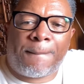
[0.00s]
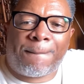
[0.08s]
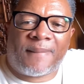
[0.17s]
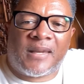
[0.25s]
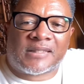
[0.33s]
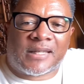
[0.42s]

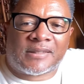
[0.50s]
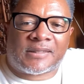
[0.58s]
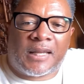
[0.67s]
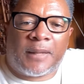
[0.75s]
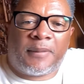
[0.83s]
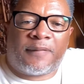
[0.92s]
As I
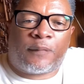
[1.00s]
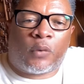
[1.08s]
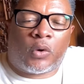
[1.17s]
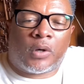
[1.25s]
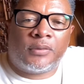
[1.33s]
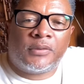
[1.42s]
stated
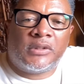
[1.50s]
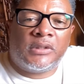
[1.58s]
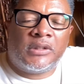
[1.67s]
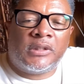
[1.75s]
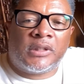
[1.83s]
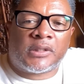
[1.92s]
before,
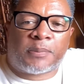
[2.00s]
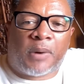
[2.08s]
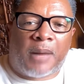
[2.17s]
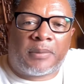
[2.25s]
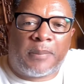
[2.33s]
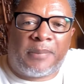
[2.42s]
it's
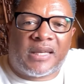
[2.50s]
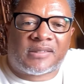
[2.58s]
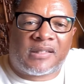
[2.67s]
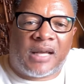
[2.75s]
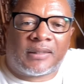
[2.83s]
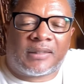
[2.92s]
probably best
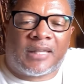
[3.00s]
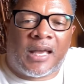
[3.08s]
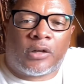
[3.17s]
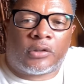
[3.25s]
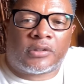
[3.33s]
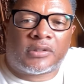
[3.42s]
not to
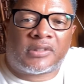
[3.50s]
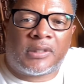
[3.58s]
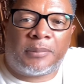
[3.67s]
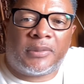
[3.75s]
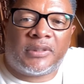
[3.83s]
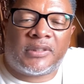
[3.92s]
count on the
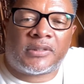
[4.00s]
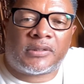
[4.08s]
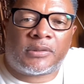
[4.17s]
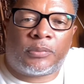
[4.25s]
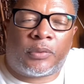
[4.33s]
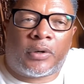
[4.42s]

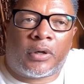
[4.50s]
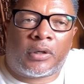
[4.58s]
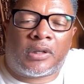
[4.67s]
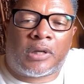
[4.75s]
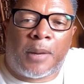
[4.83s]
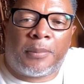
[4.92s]
stimulus. We're
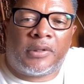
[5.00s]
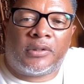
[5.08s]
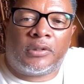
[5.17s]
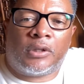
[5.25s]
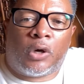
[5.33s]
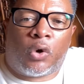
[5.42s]

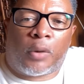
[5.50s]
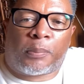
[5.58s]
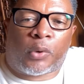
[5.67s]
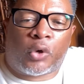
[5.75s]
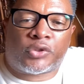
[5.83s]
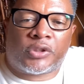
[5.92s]
coming or
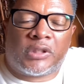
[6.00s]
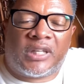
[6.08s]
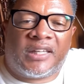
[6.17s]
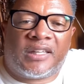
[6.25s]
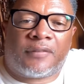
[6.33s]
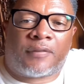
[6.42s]
approaching the
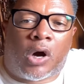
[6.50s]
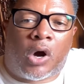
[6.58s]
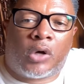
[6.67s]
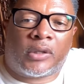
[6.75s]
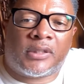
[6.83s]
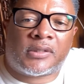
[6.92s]
end of
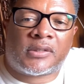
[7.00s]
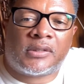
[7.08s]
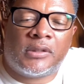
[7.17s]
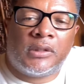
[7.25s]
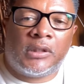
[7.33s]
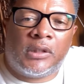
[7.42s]
August.
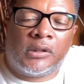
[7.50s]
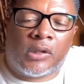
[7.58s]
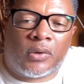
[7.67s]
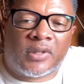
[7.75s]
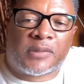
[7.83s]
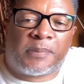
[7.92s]

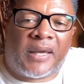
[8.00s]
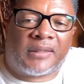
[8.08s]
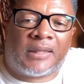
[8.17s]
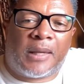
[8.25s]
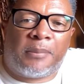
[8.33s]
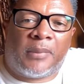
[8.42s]
Don't expect
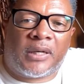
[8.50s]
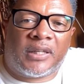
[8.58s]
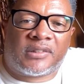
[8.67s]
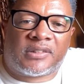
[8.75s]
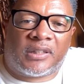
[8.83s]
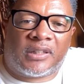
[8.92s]
that money
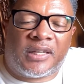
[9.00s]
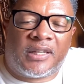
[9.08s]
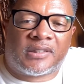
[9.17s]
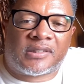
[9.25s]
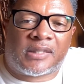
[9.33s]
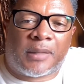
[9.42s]
until the end
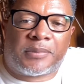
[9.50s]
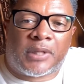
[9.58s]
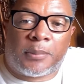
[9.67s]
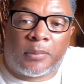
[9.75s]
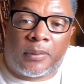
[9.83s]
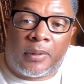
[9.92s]
of
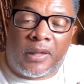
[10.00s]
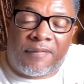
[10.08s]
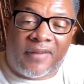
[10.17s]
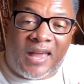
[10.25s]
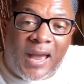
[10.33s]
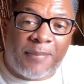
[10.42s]
September. If
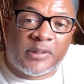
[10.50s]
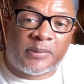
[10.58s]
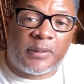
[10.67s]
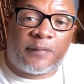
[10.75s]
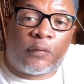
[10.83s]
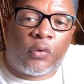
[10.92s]
it happens
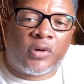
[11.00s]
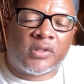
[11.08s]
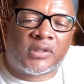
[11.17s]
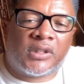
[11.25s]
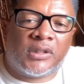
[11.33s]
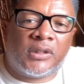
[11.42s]
before, it's
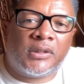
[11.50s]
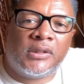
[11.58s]
good.